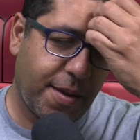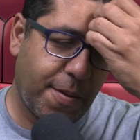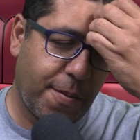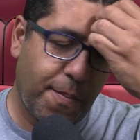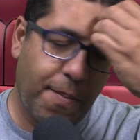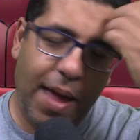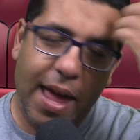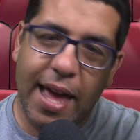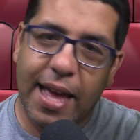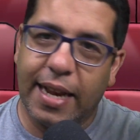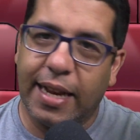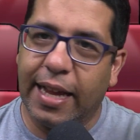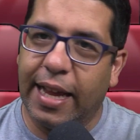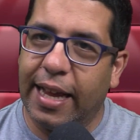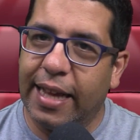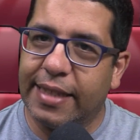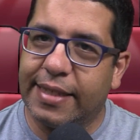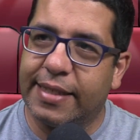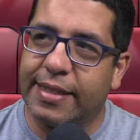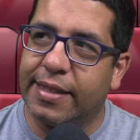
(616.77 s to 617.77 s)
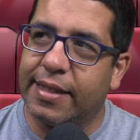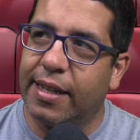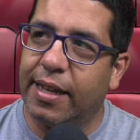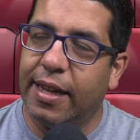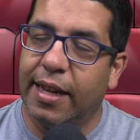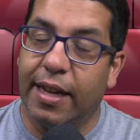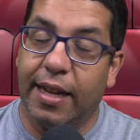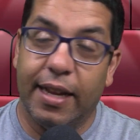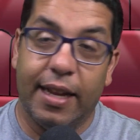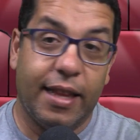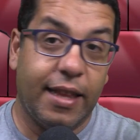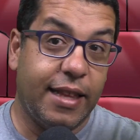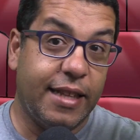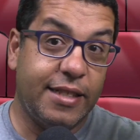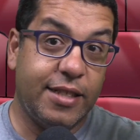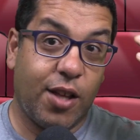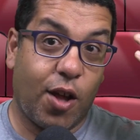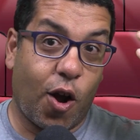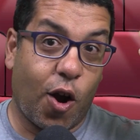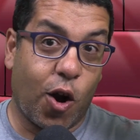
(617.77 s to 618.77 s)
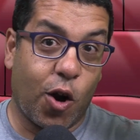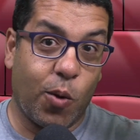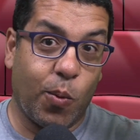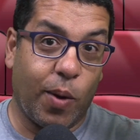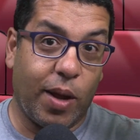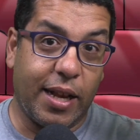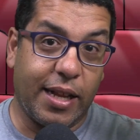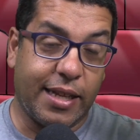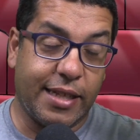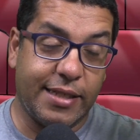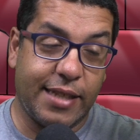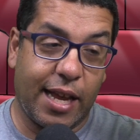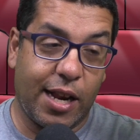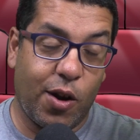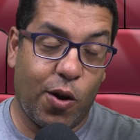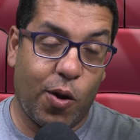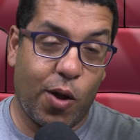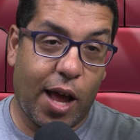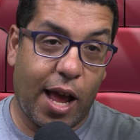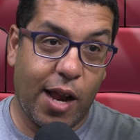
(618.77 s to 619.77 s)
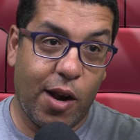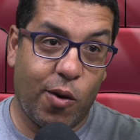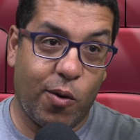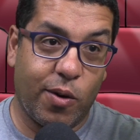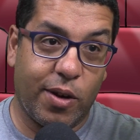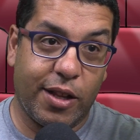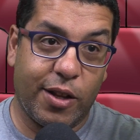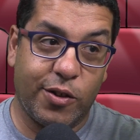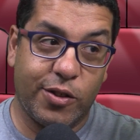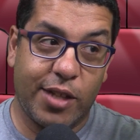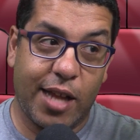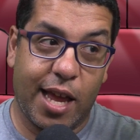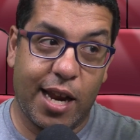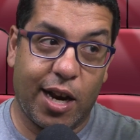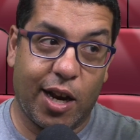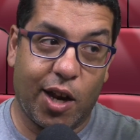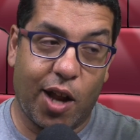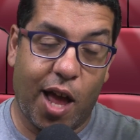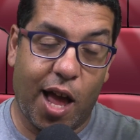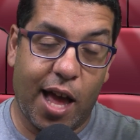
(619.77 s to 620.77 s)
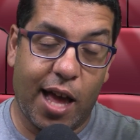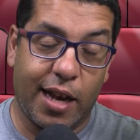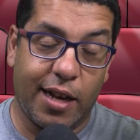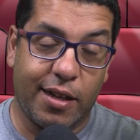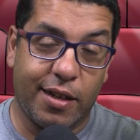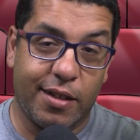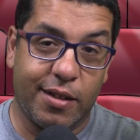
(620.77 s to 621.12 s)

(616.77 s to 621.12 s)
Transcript: man, this is a hard one because there's not a lot